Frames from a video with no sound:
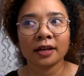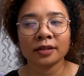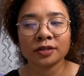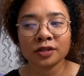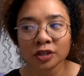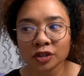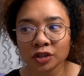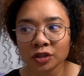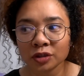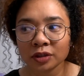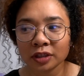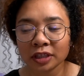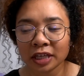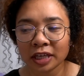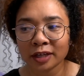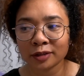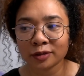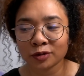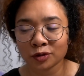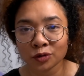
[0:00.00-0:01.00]

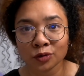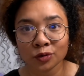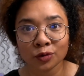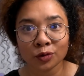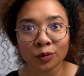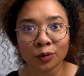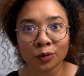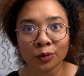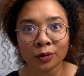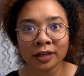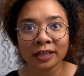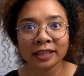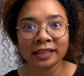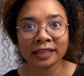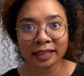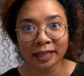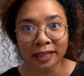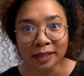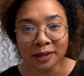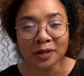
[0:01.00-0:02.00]
Additionally, too,
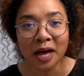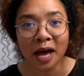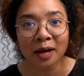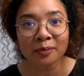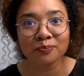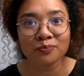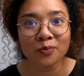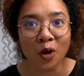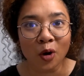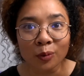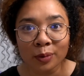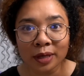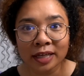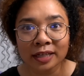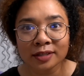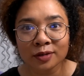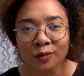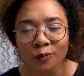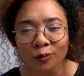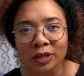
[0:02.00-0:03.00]
in that
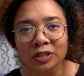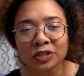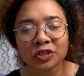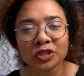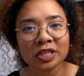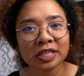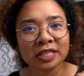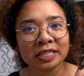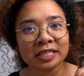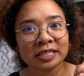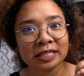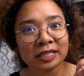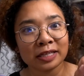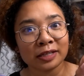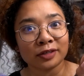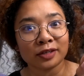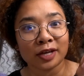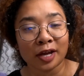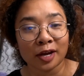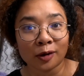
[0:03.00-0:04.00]
moment when she is
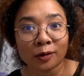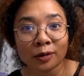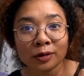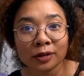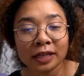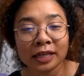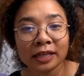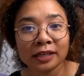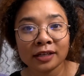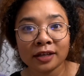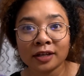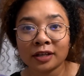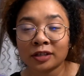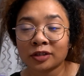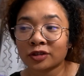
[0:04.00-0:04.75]
seeing Carolyn